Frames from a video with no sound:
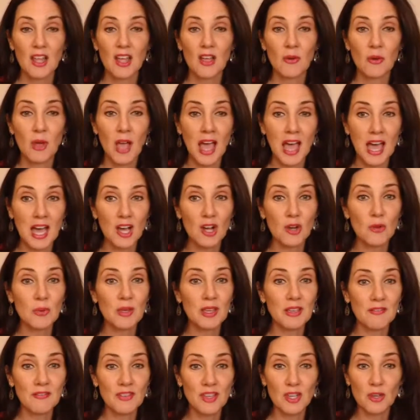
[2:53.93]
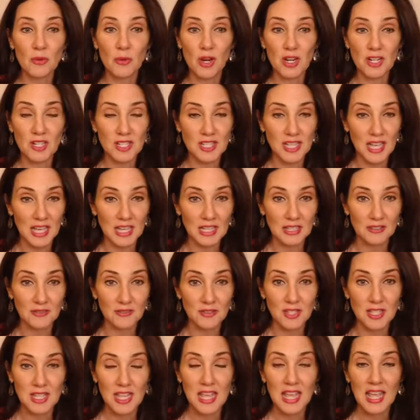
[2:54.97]
How we view
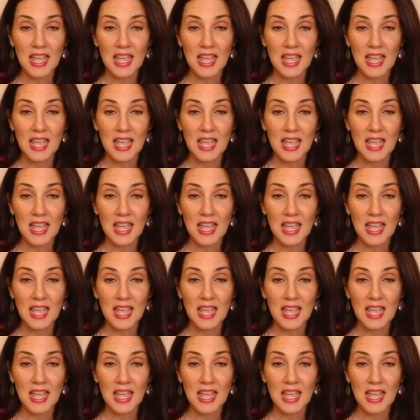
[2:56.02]
ourselves